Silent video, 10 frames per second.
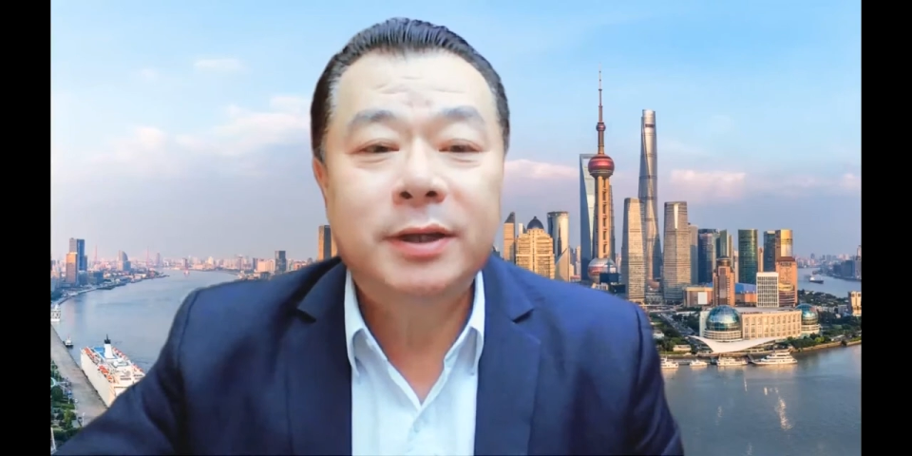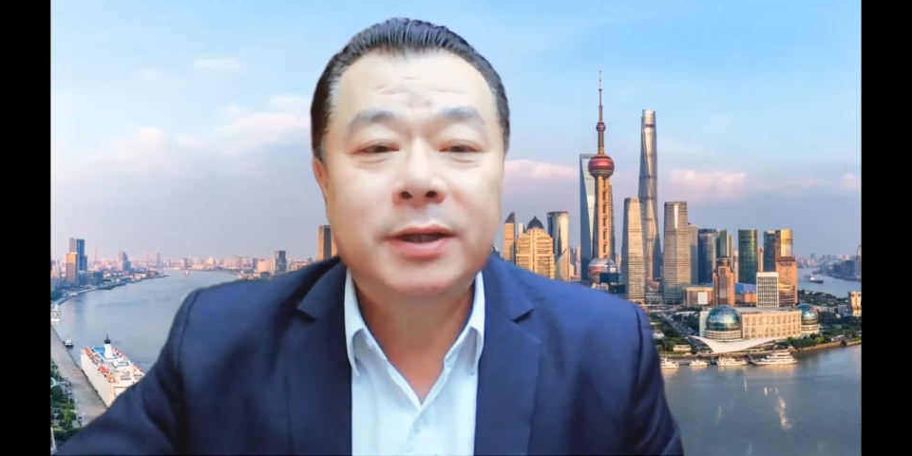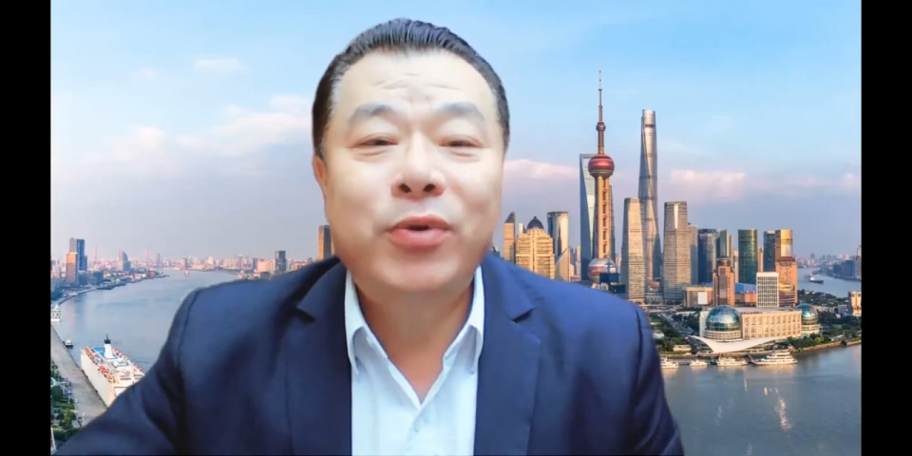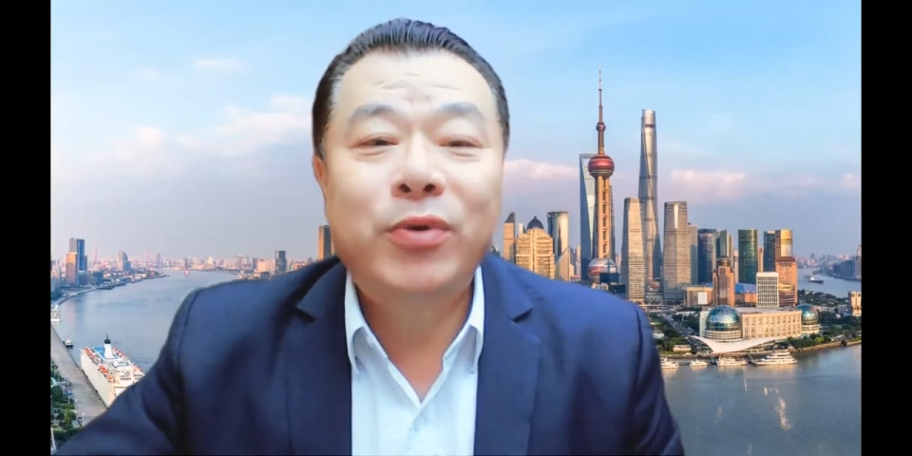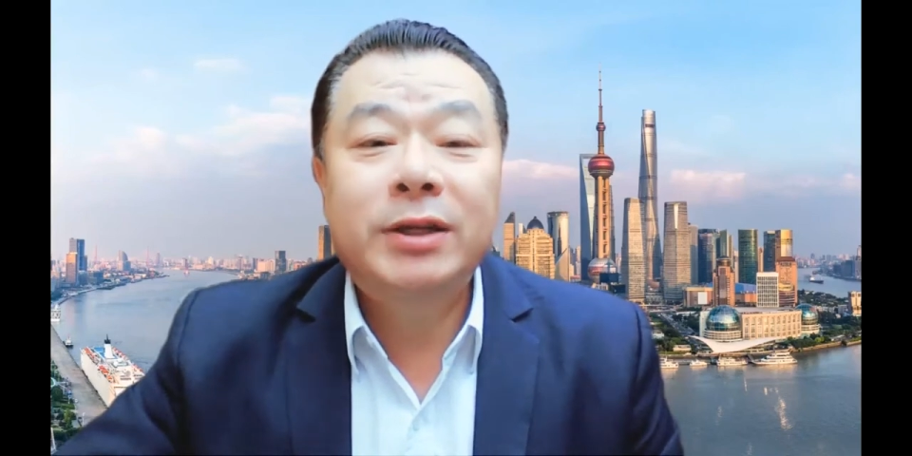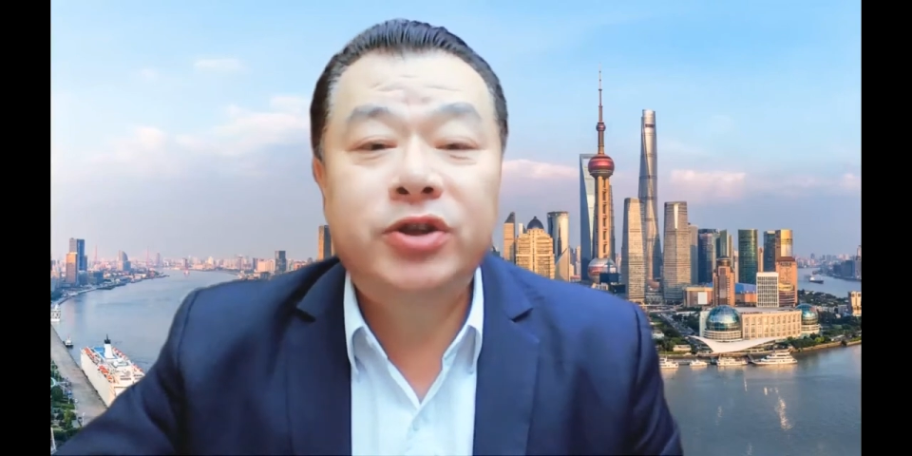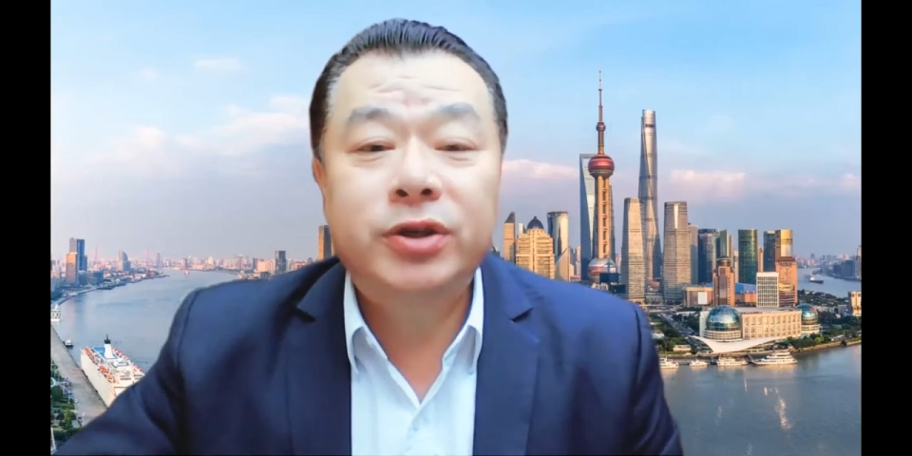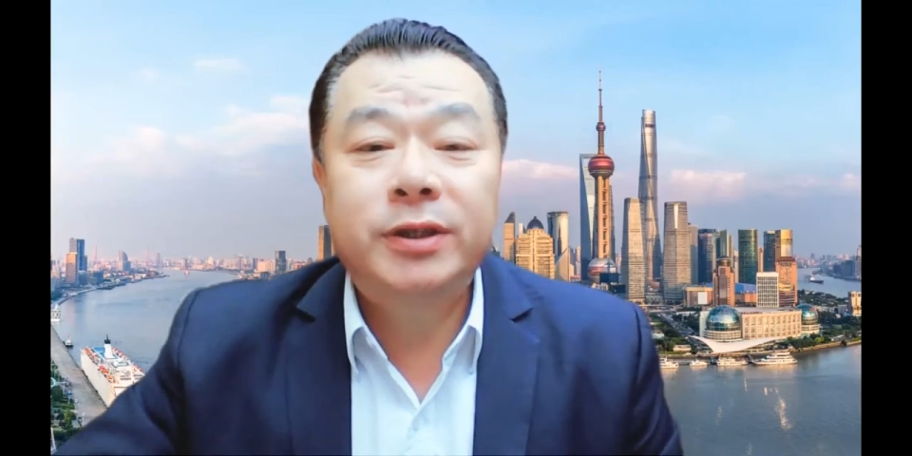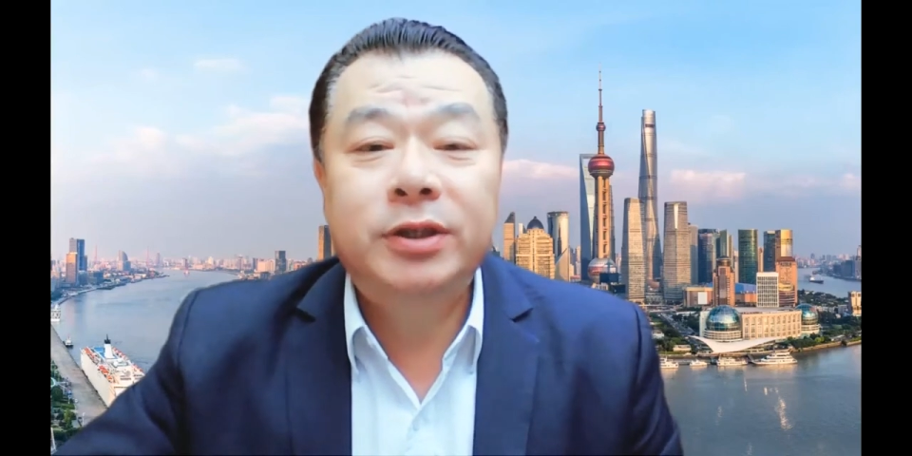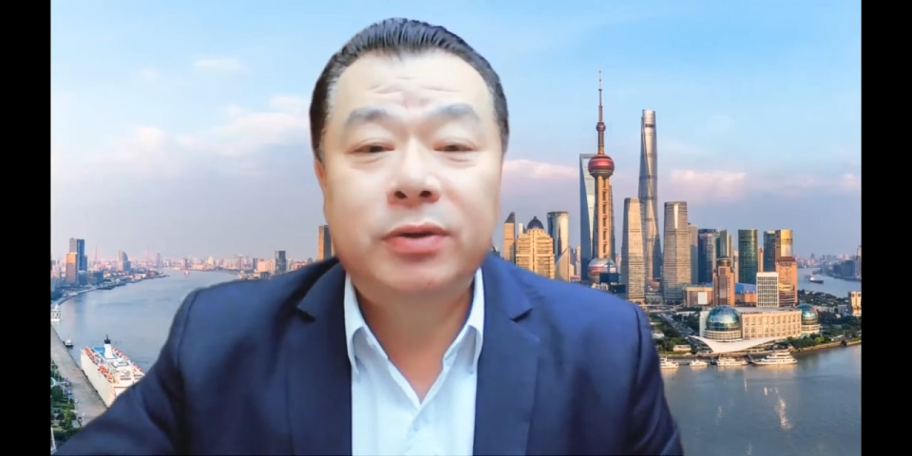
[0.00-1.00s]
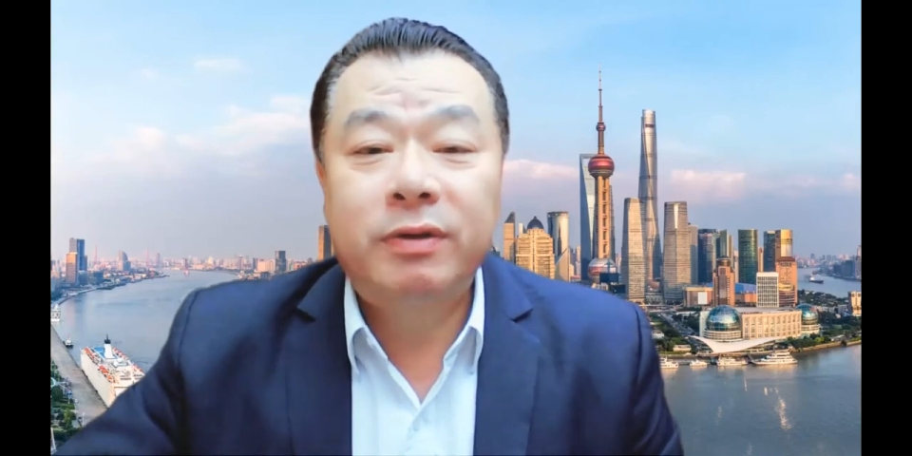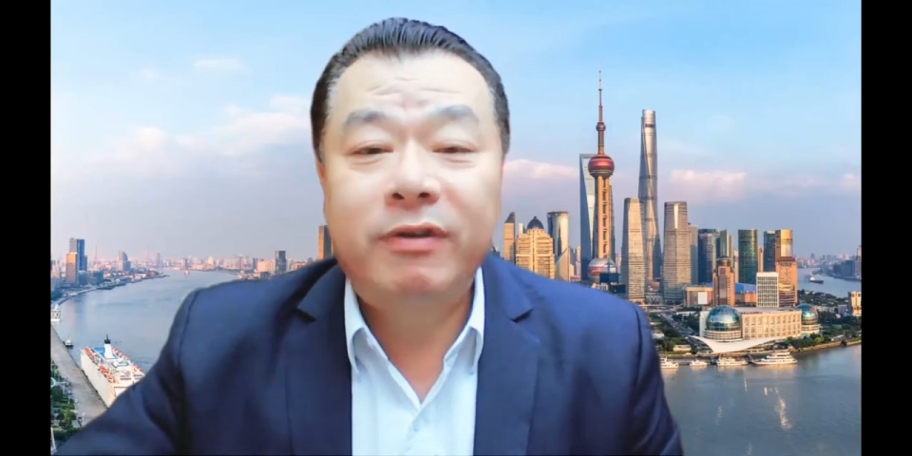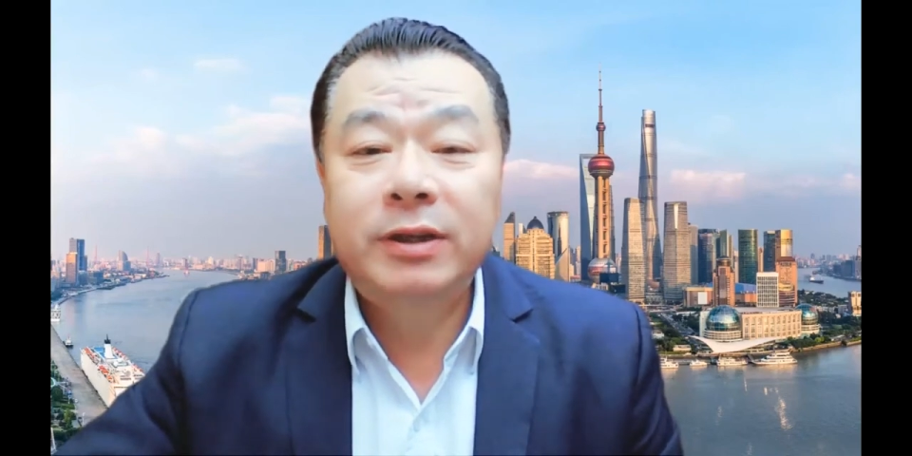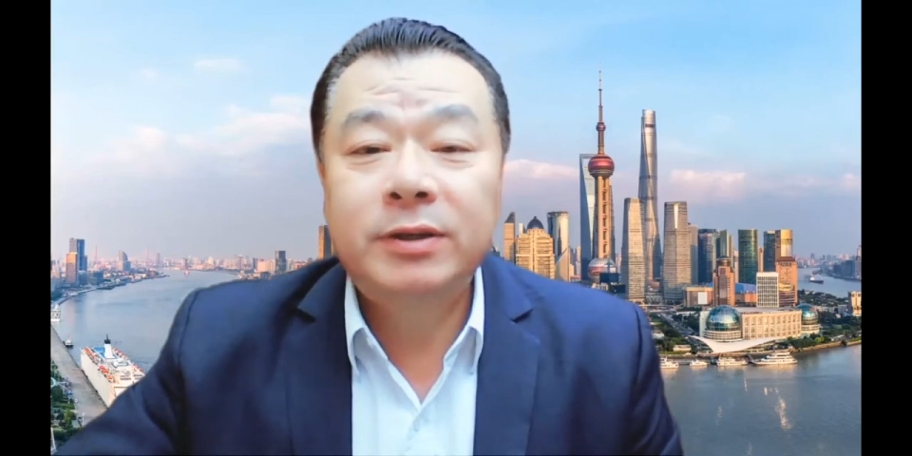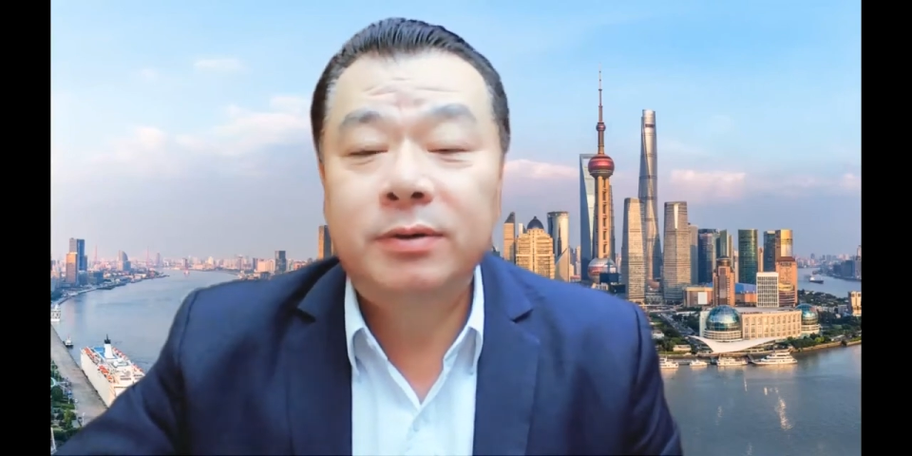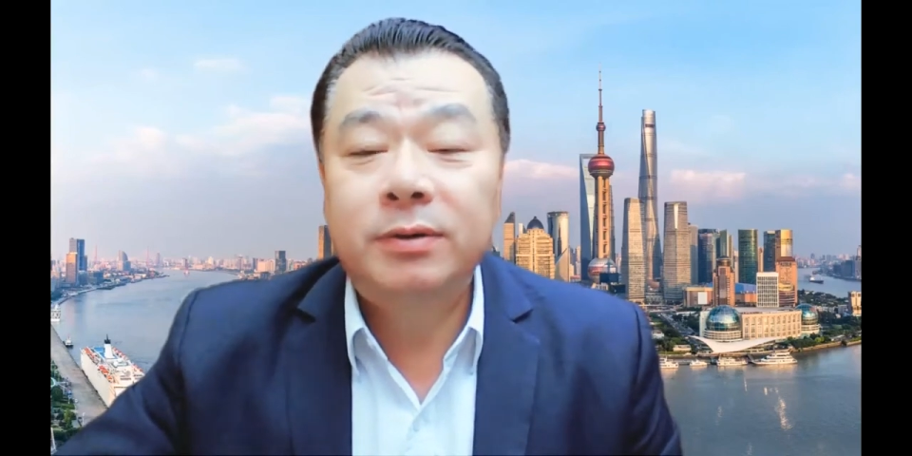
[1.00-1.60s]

questions to the vessel